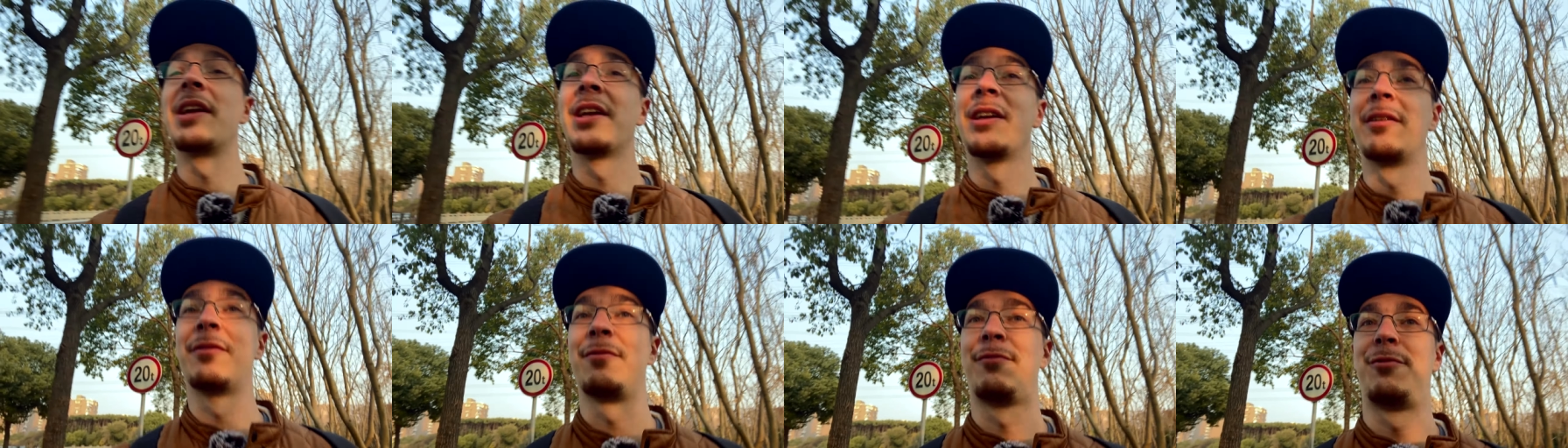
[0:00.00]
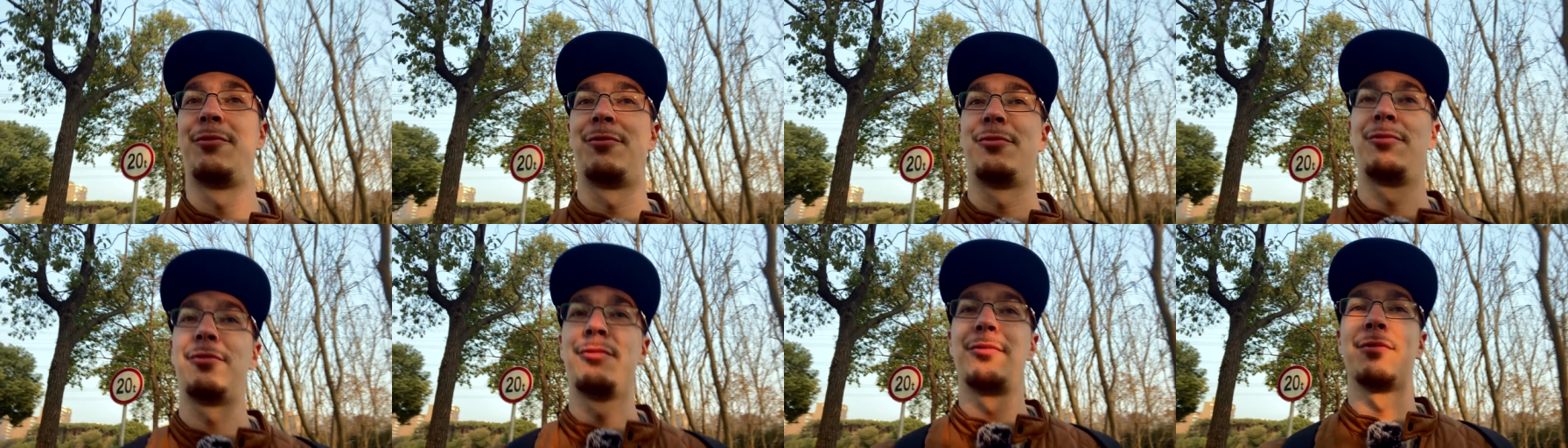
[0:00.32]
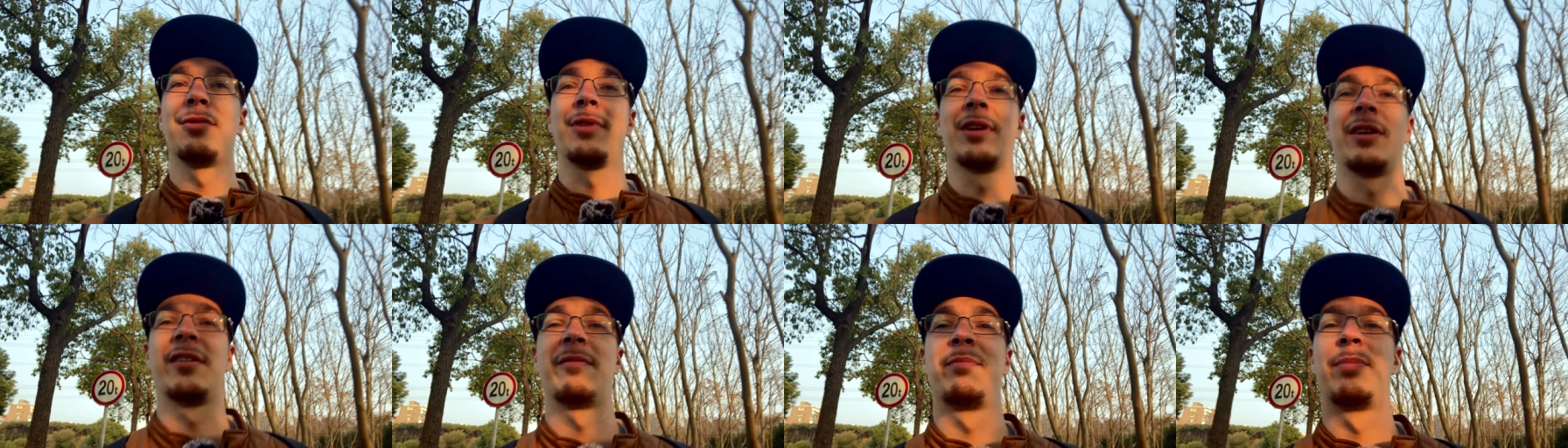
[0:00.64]
if you
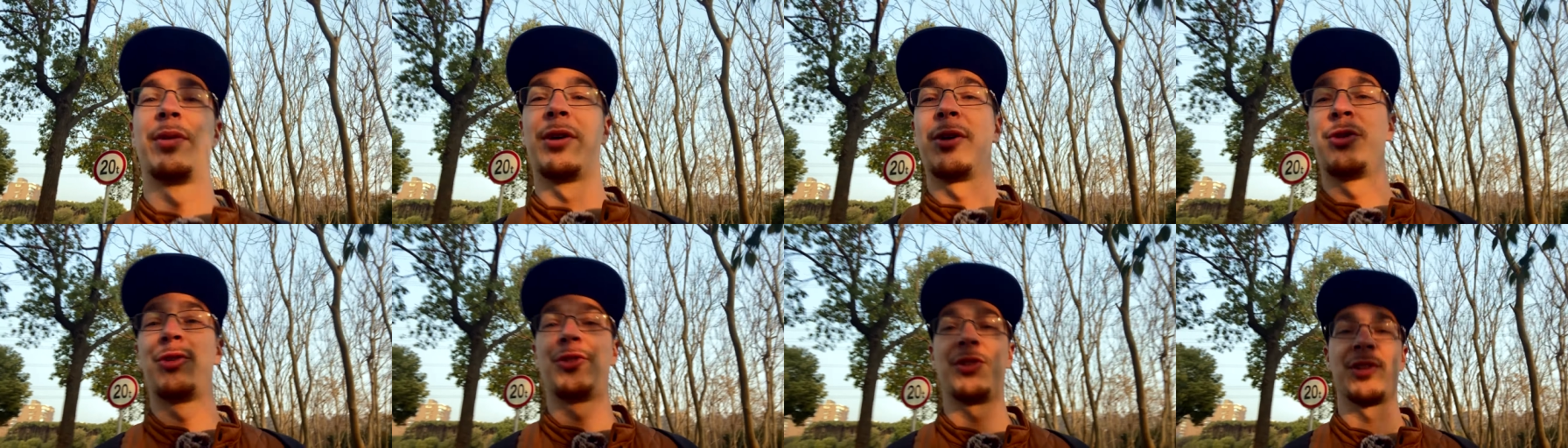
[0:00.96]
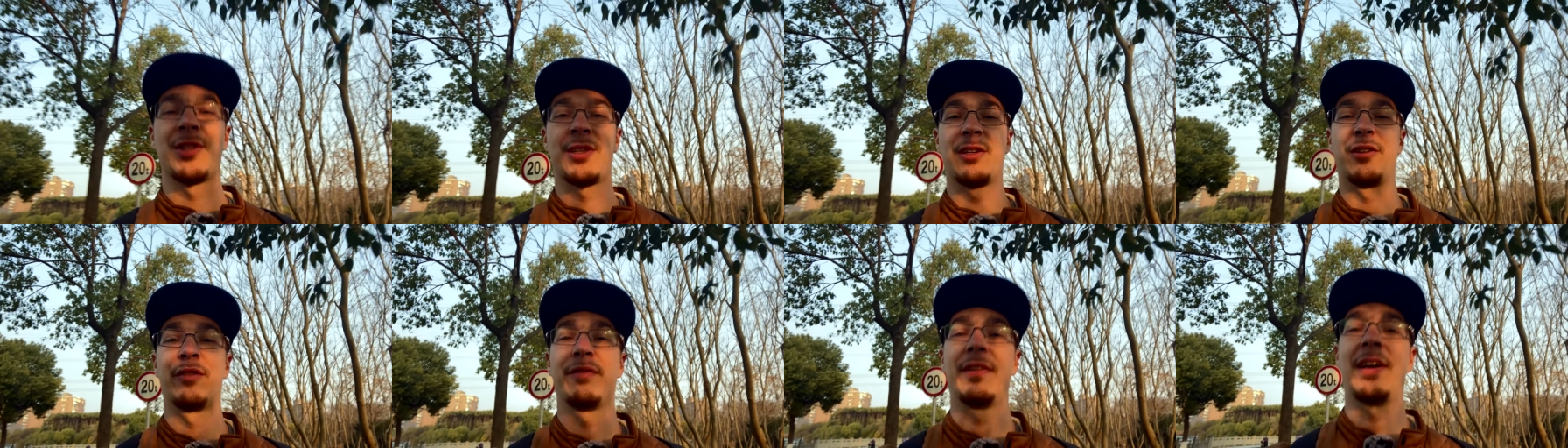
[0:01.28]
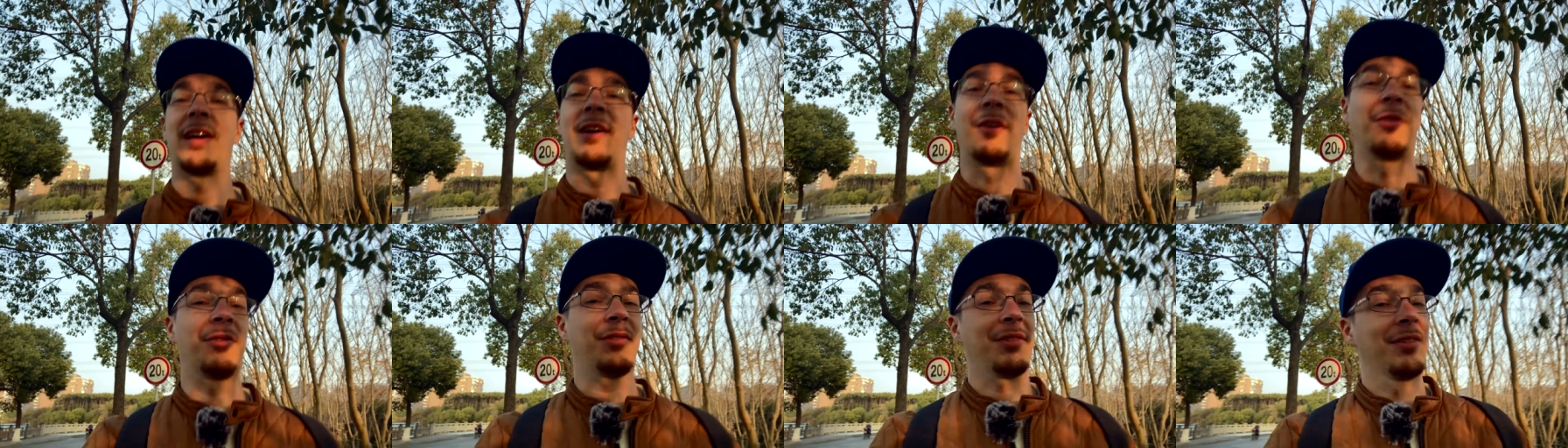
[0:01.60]
burnt yourself
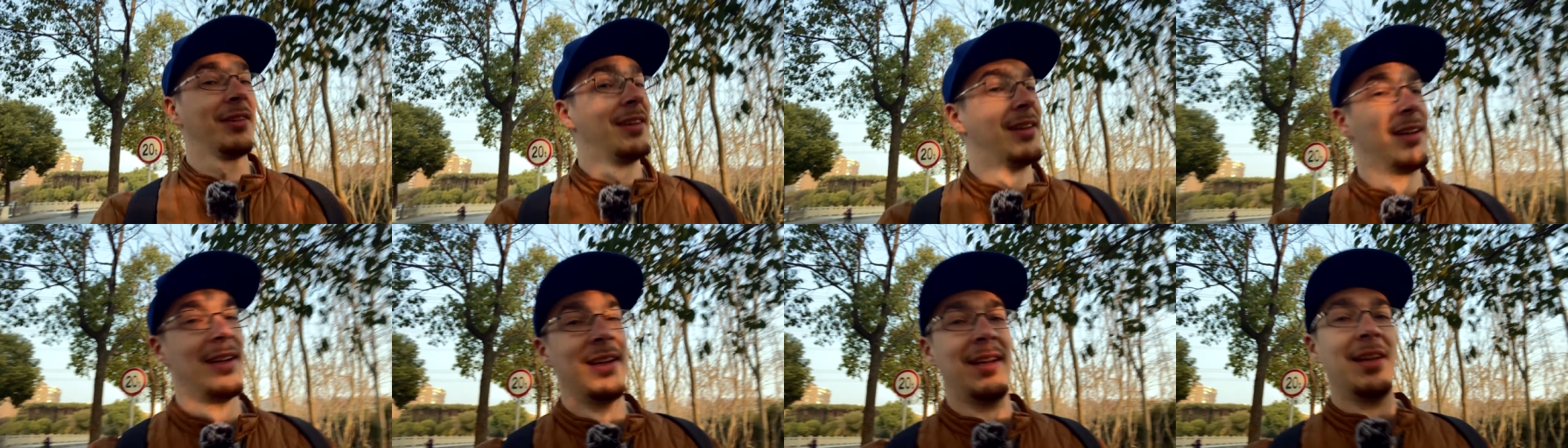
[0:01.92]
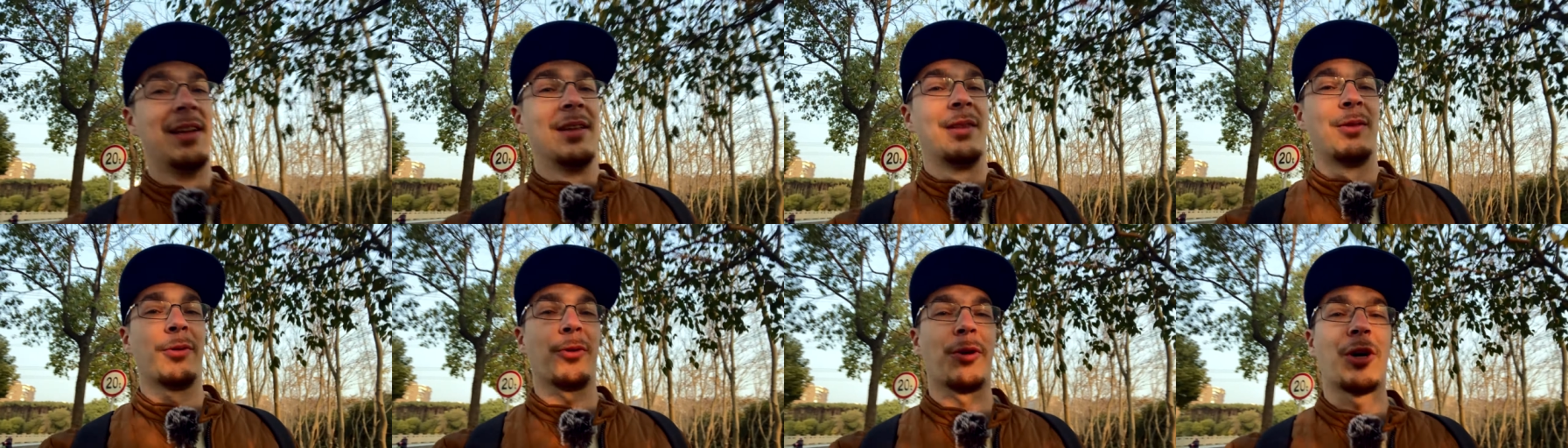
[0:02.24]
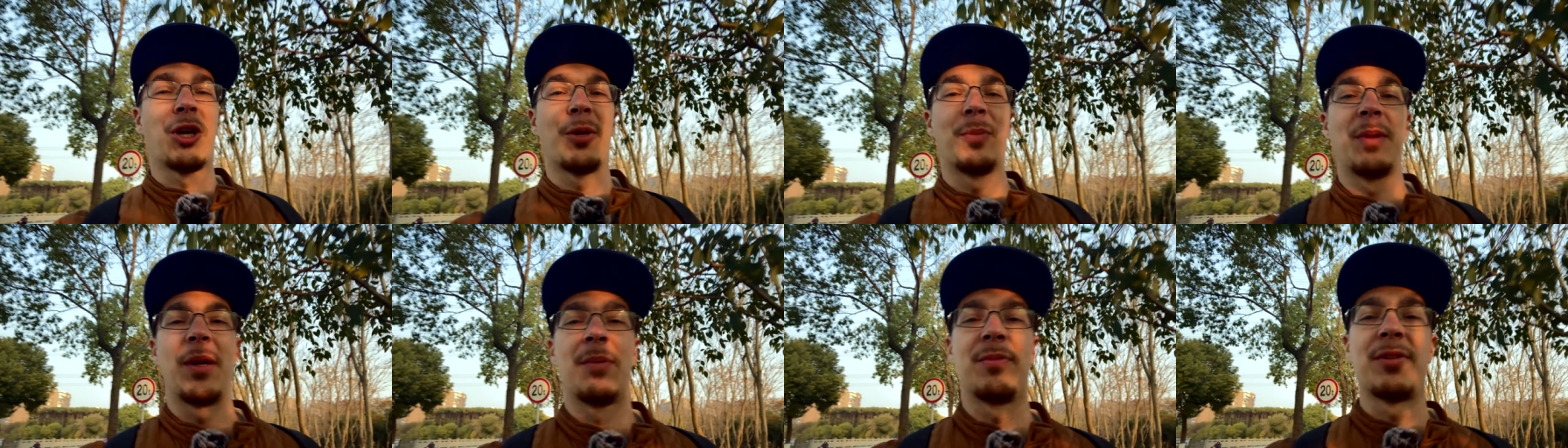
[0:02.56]
out, not going
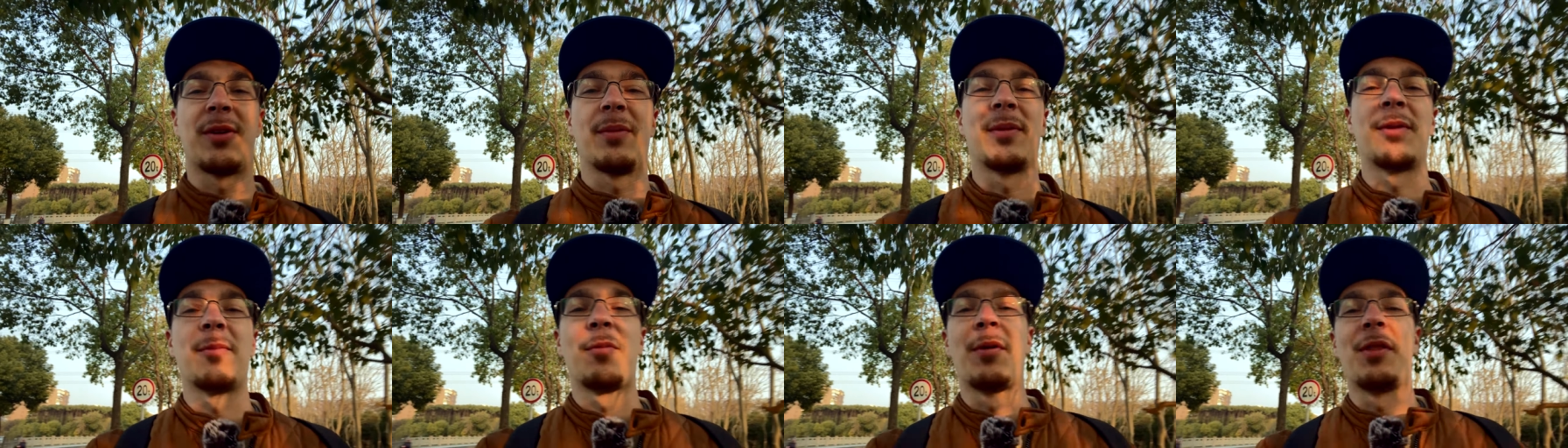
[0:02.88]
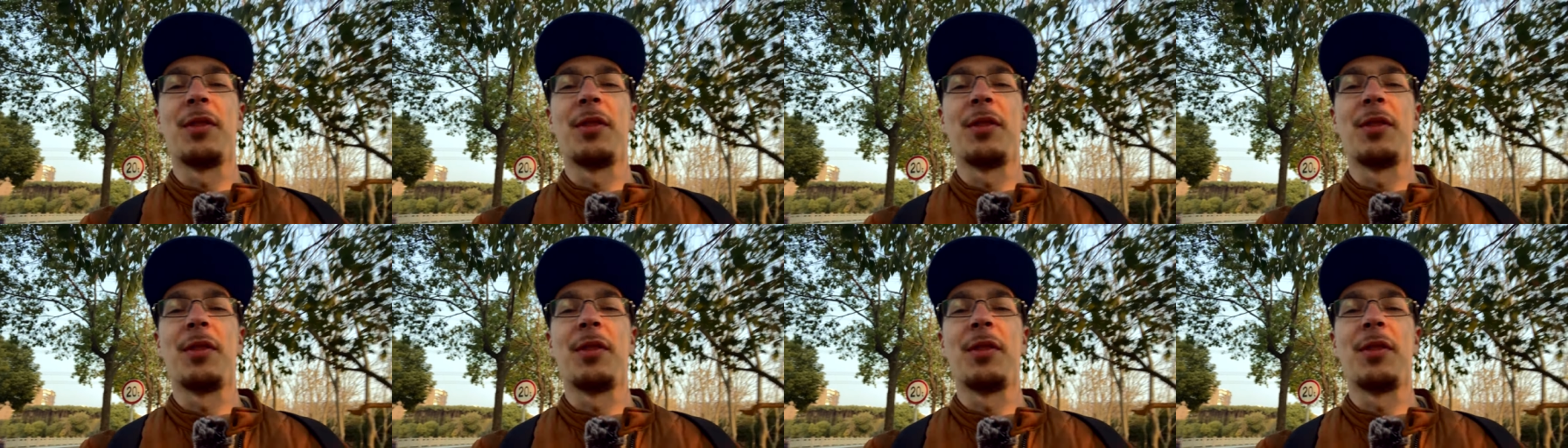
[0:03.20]
to be a problem with